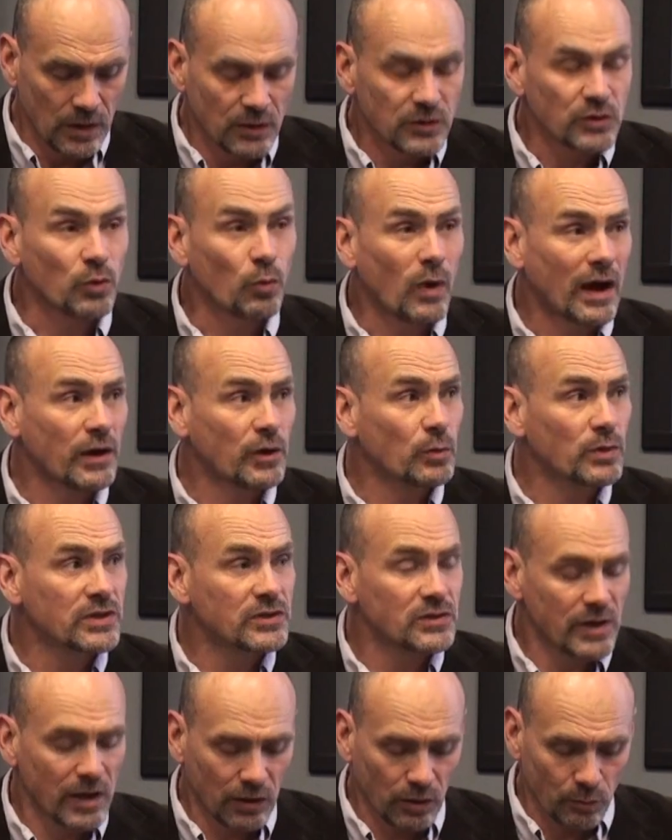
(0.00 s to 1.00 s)
So why do we
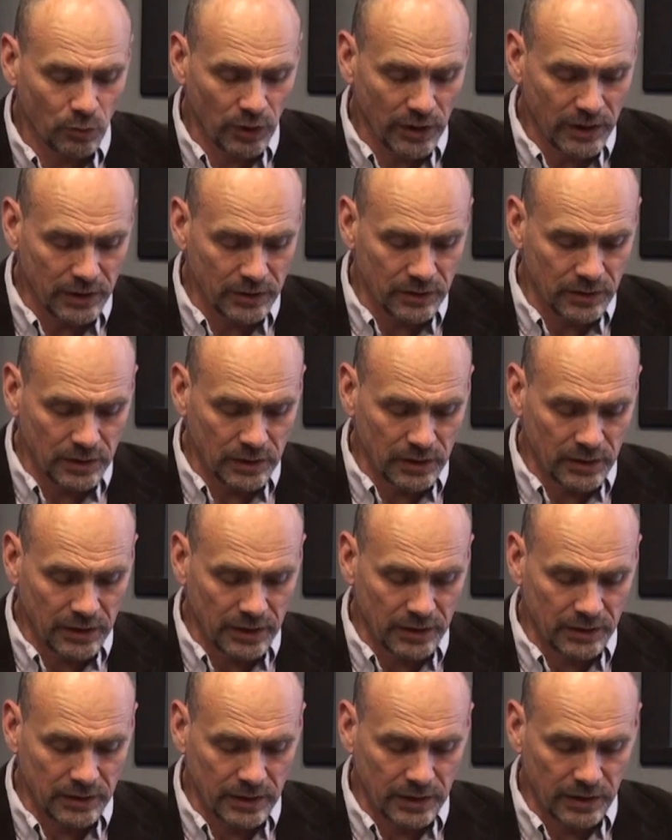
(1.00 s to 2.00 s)
celebrate
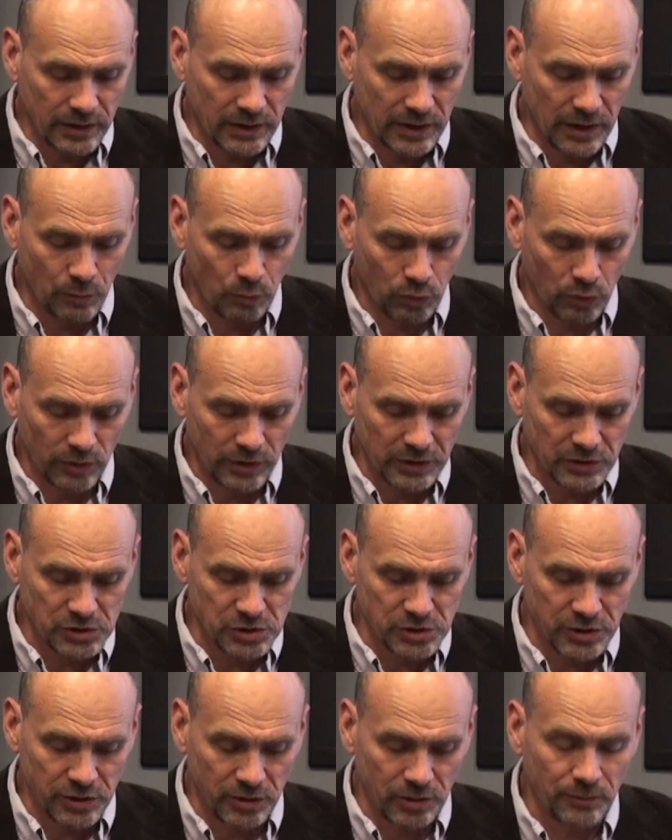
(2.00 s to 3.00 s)
DNA Day in April each
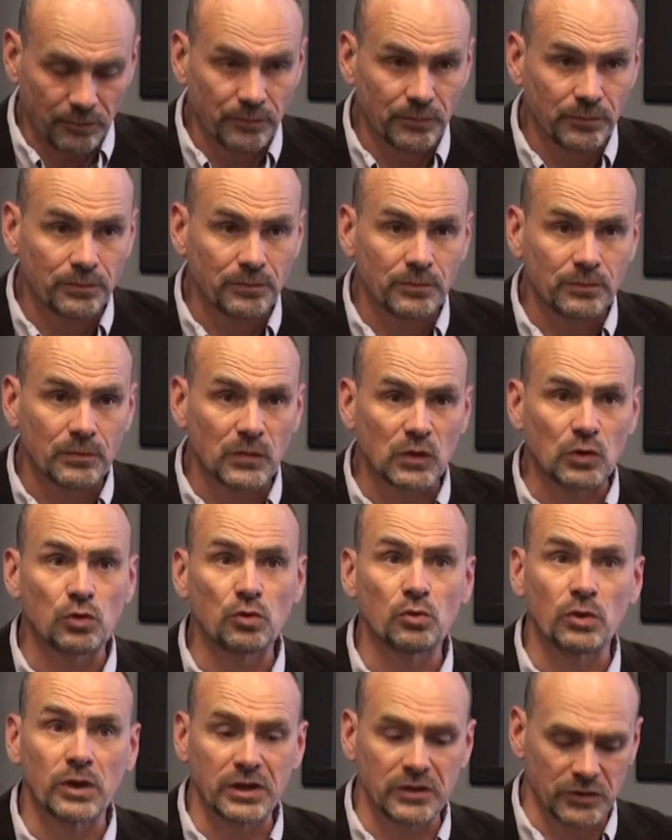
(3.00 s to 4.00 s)
year?
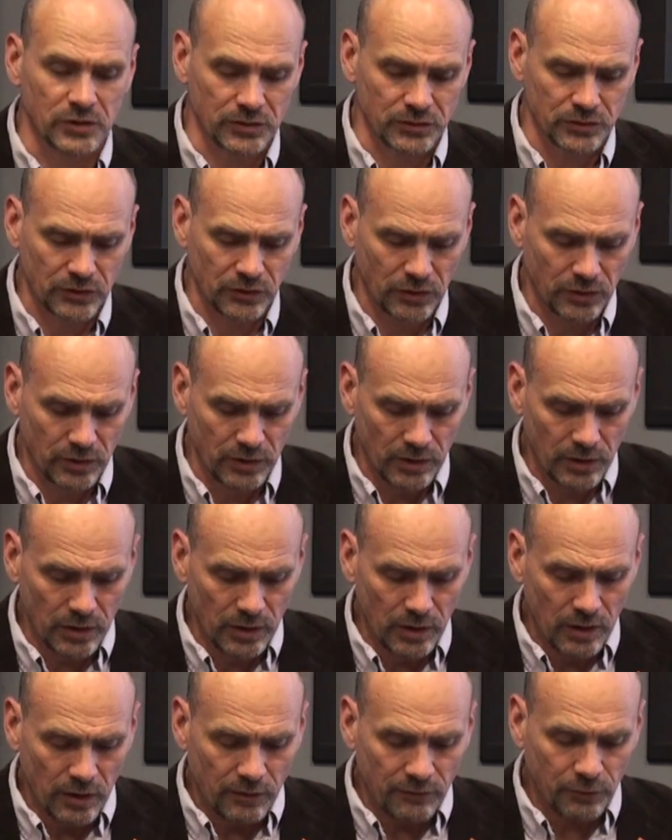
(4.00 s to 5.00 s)
2 reasons.
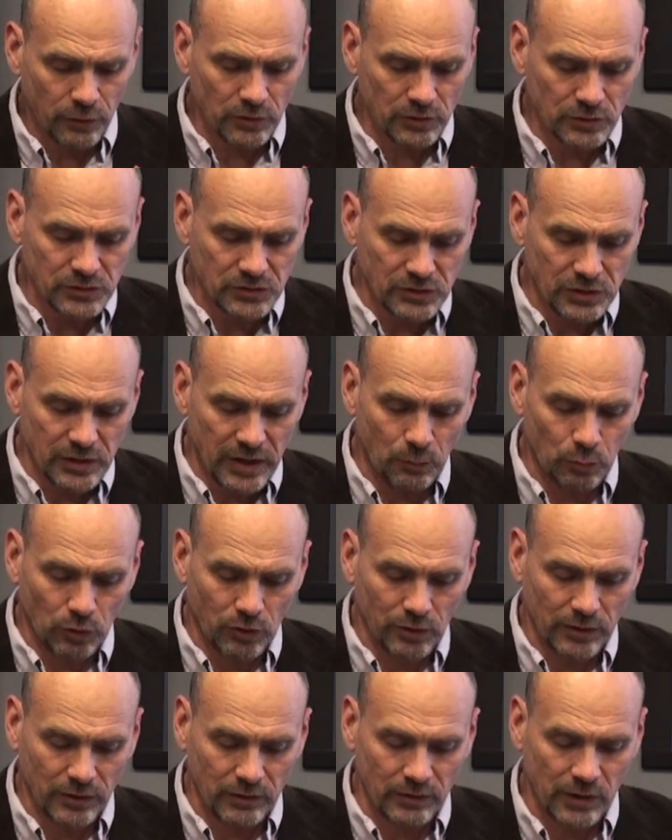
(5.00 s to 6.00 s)
First, in
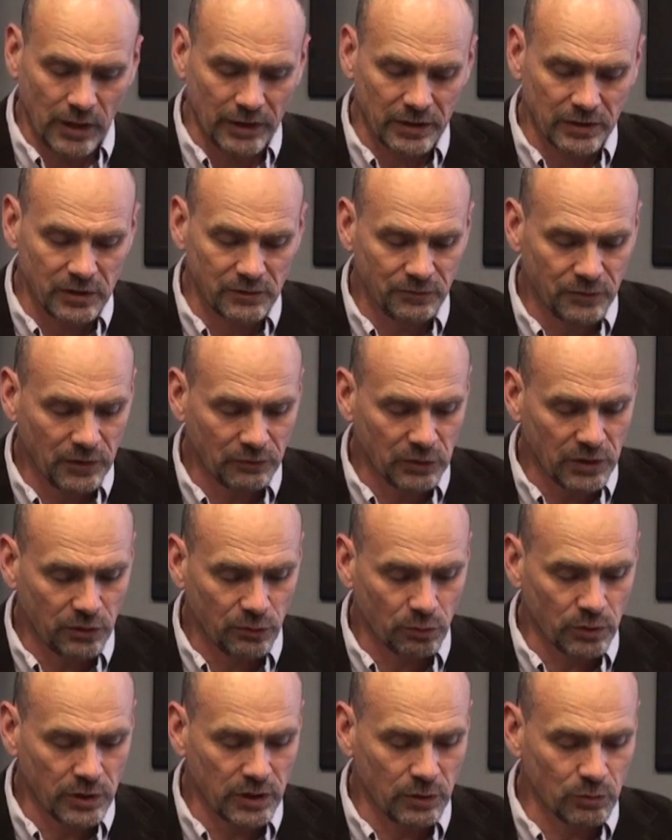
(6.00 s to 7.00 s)
April
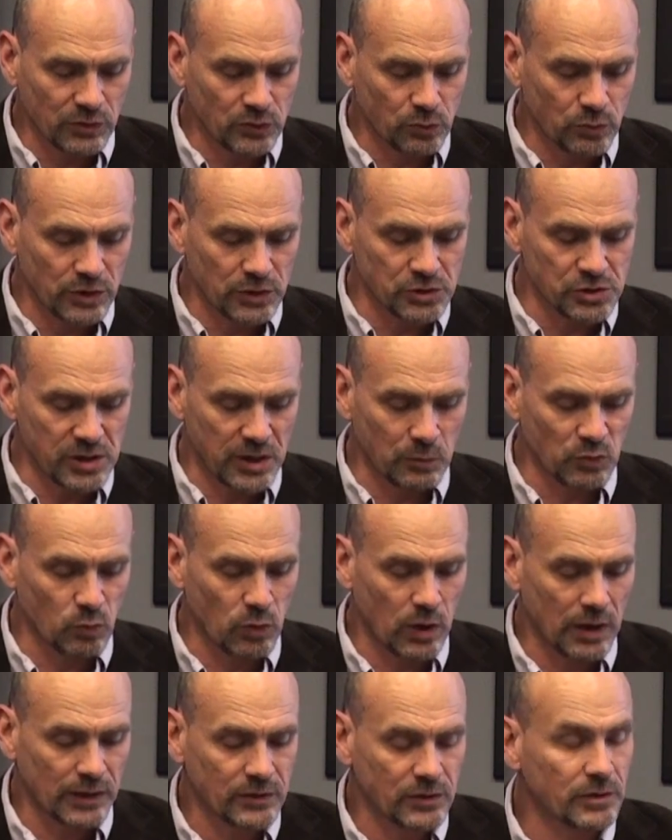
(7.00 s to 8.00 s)
1953 was when James
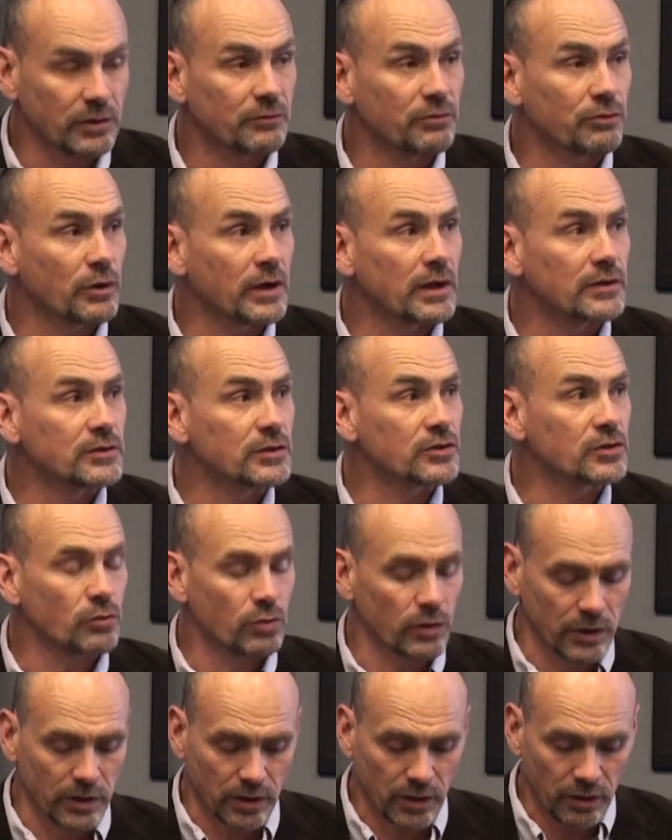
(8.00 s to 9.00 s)
Watson and Francis
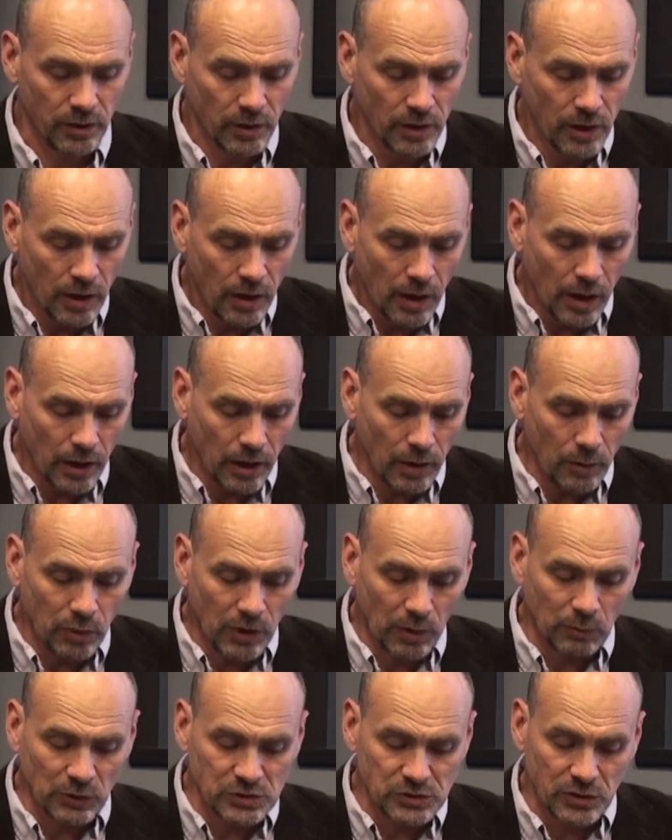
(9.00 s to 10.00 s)
Crick
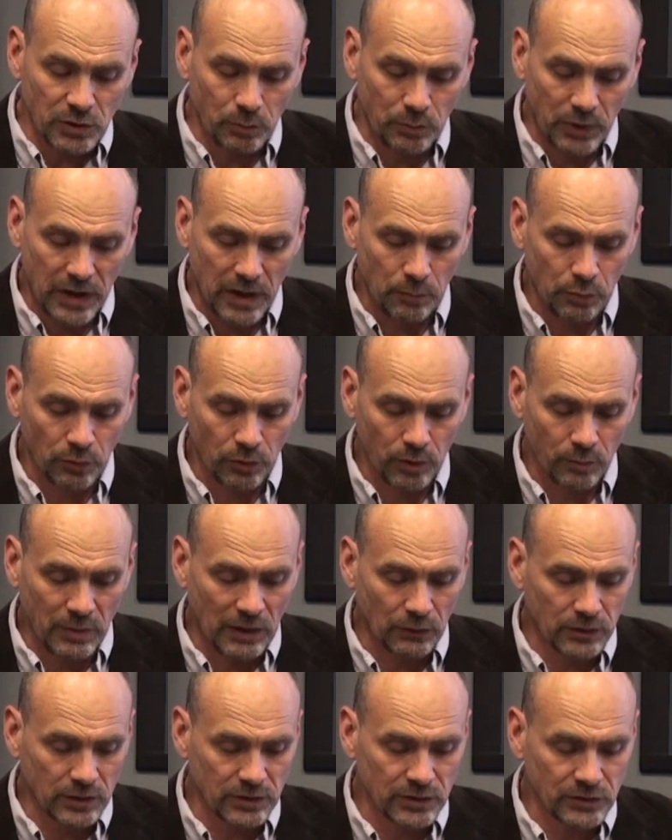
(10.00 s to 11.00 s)
published their paper
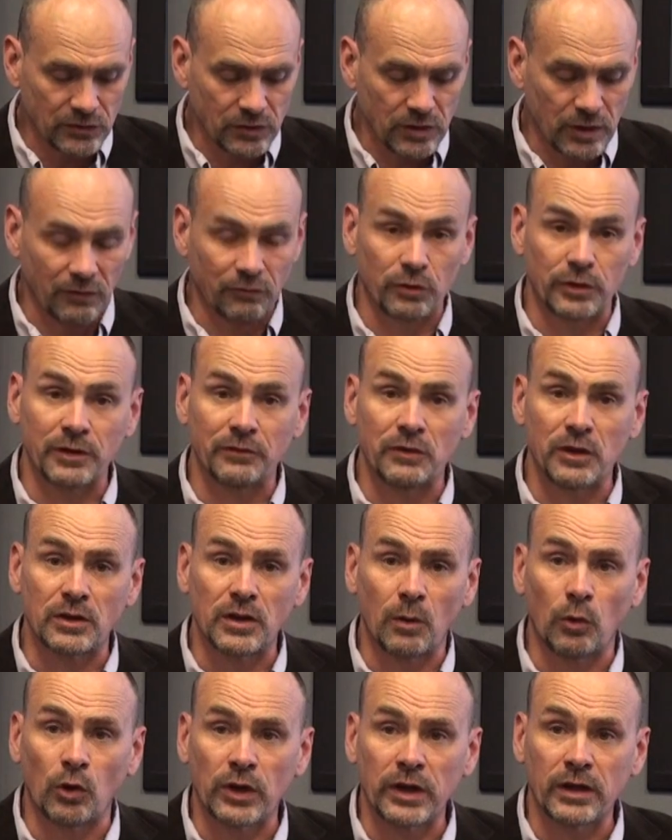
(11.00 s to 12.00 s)
about the discovery of the
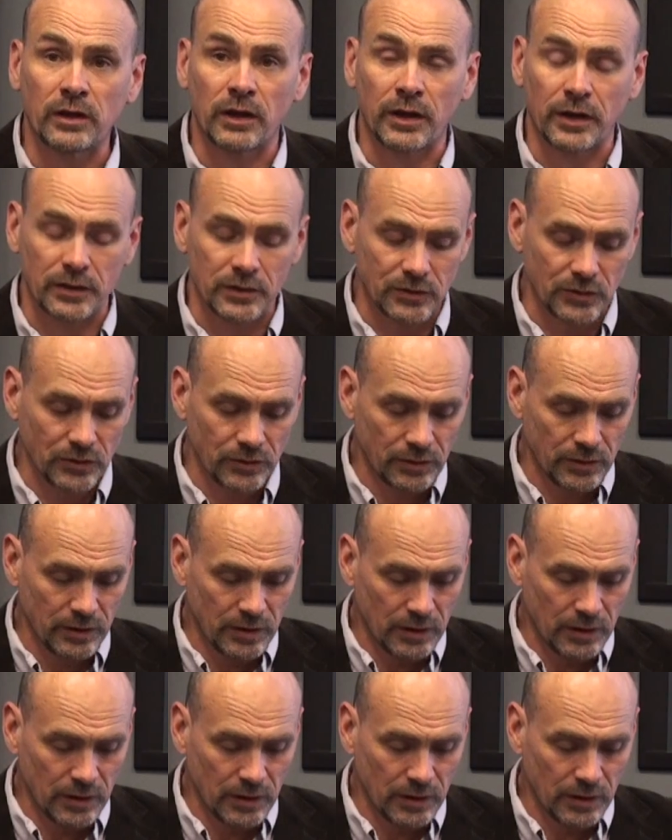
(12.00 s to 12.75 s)
double helix.